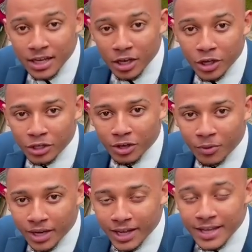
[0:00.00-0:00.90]
logo
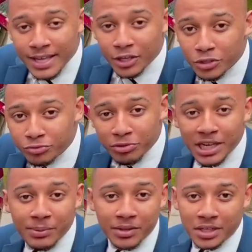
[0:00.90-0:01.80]
on it. It goes
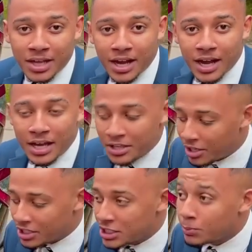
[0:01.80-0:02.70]
really well with the car. A
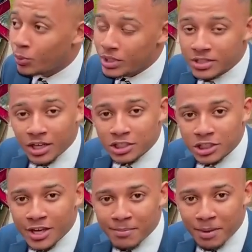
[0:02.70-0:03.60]
nice sporty touch
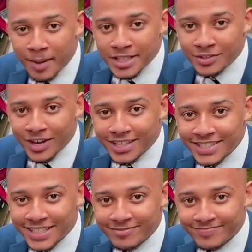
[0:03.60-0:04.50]
by Maserati.